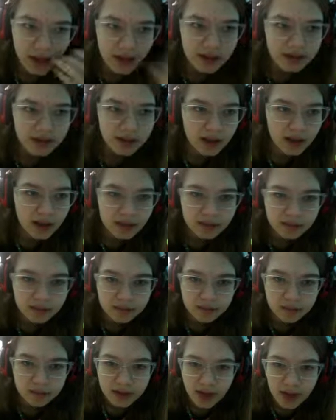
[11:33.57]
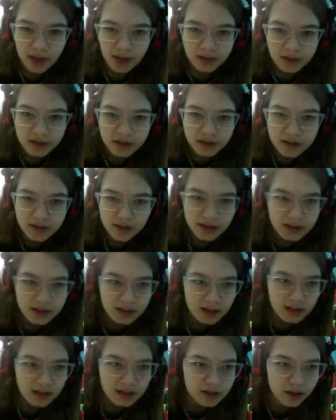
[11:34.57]
then, as you can see, it's getting
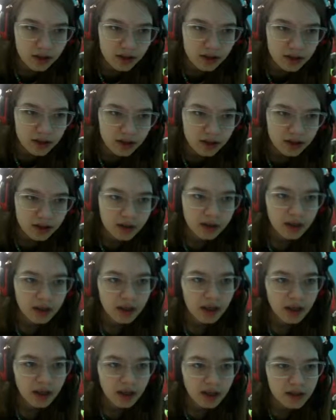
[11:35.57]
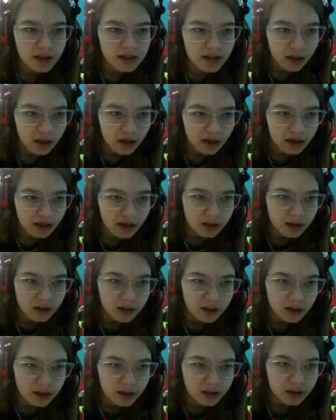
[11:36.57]
darker and darker
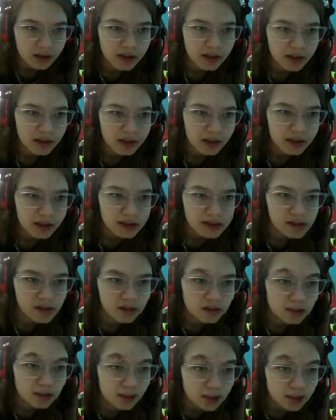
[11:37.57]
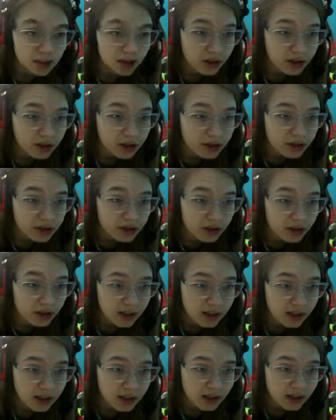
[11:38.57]
until it's really hard to see.
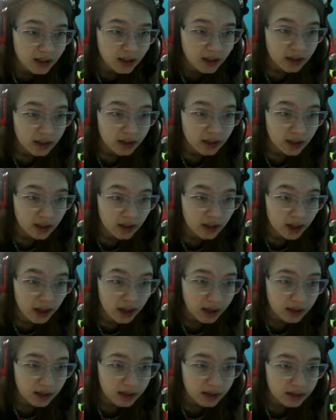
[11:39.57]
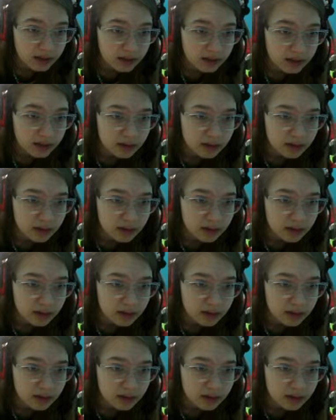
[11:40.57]
And